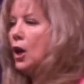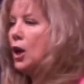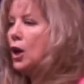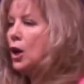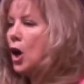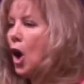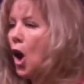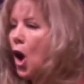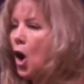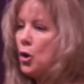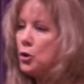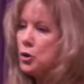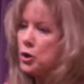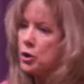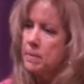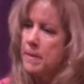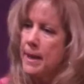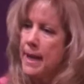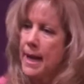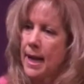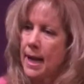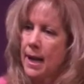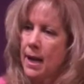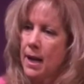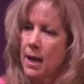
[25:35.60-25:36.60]
coach
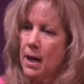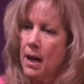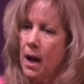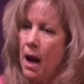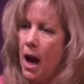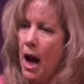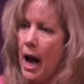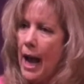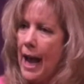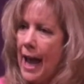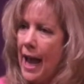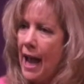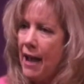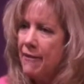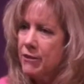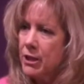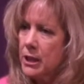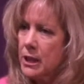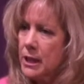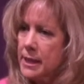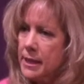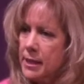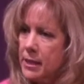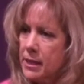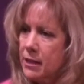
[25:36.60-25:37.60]
me. I have a
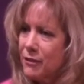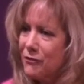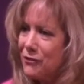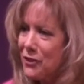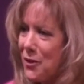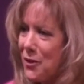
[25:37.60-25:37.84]
list of